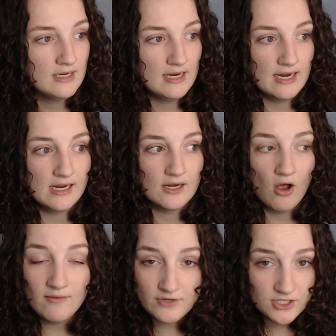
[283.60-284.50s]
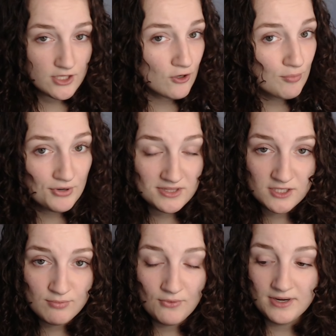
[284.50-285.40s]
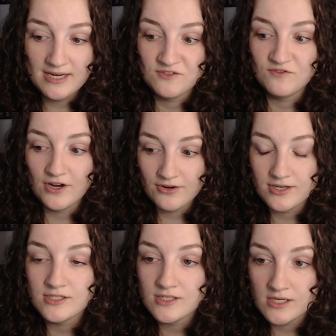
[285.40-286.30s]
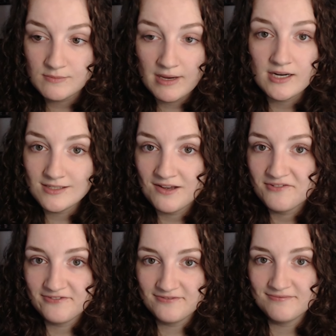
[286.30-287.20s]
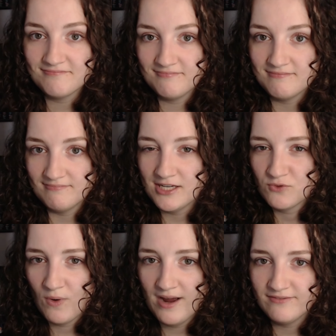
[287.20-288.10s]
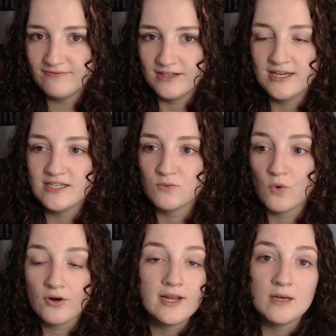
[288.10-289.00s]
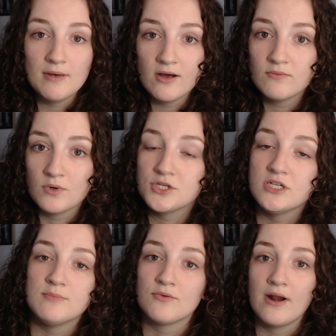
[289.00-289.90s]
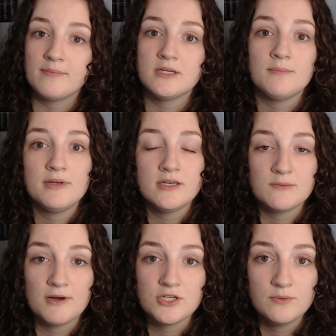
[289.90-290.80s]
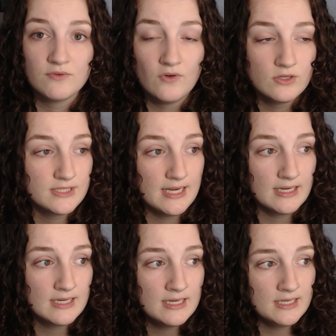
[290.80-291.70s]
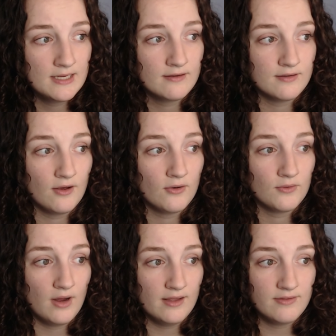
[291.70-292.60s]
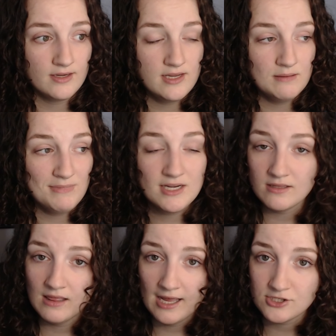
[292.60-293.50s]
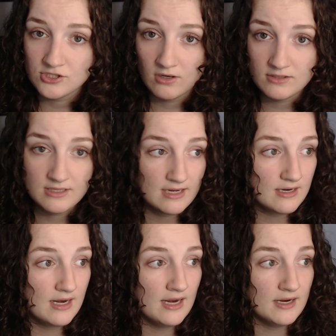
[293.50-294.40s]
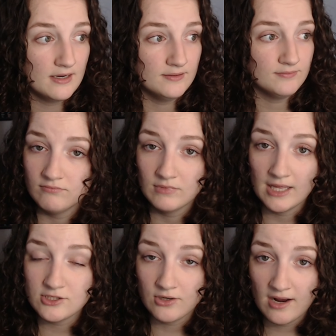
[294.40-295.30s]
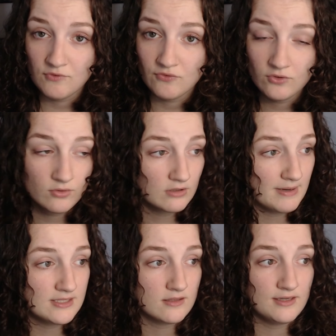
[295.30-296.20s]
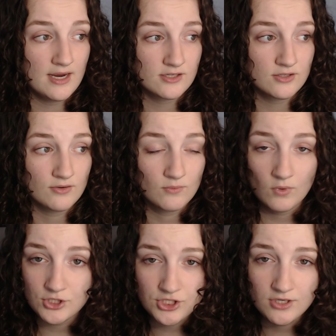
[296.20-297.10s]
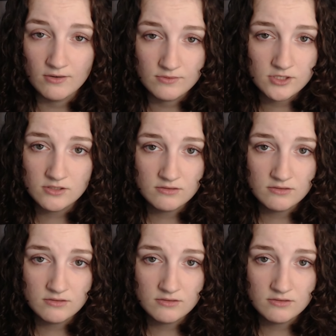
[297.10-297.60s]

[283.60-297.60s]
And obviously Cooper at this point is very suspect of his wife, and he's worried about what she's been wrapped up in, especially with Vault-Tec. So I think he immediately latches onto that and lets her have the floor, basically asks her what she knows